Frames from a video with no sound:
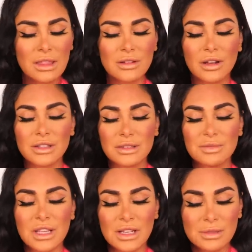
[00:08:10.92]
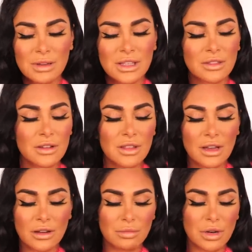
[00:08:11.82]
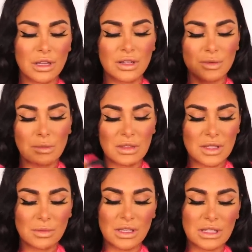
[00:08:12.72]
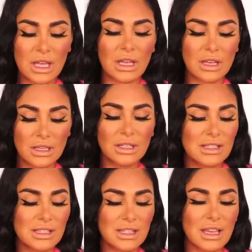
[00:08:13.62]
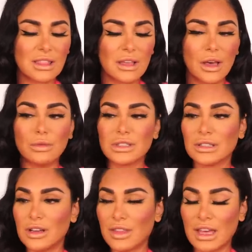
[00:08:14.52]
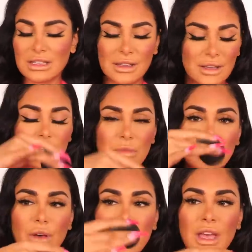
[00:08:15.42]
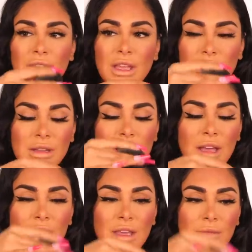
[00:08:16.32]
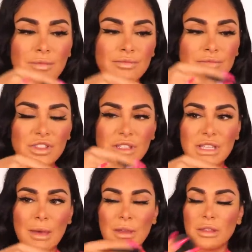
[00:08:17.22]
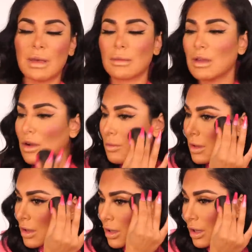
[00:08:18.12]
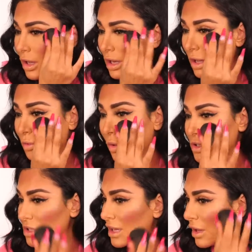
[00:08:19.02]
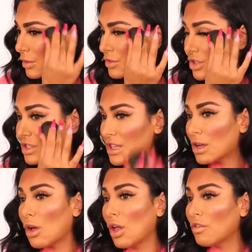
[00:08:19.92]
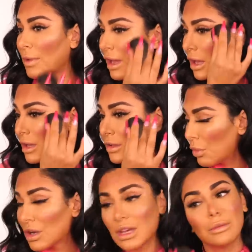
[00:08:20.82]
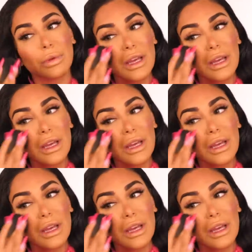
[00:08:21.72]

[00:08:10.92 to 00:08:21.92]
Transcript: think there are some setting sprays out there that are pretty good as well, but this one is like, this is like the goat on that. So I'm going to go ahead and I am just dabbing on the back of my arm, and I'm going to now just set all of my work in